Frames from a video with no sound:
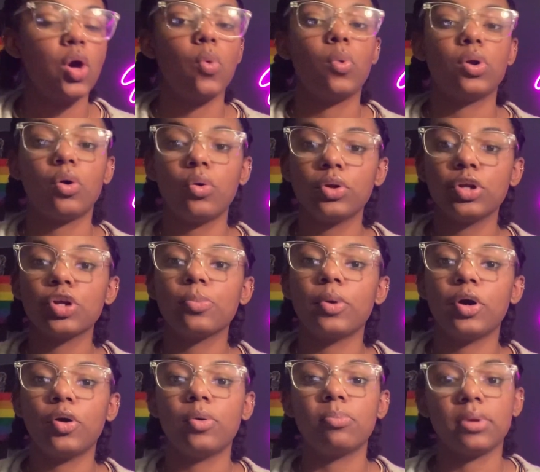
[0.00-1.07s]
when holding your
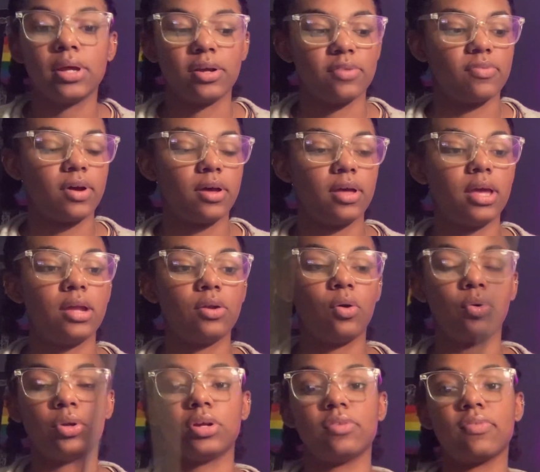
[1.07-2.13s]
bow and
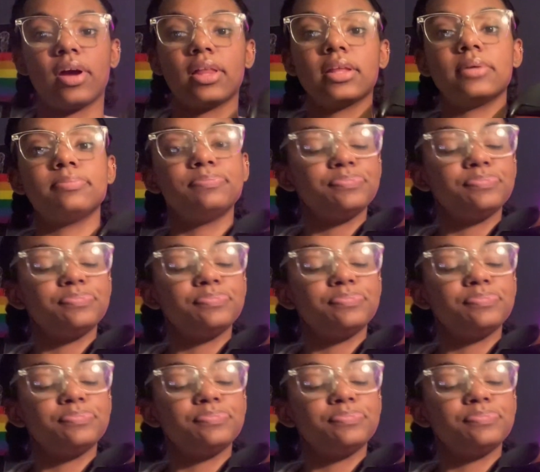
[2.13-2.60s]
holding your violin.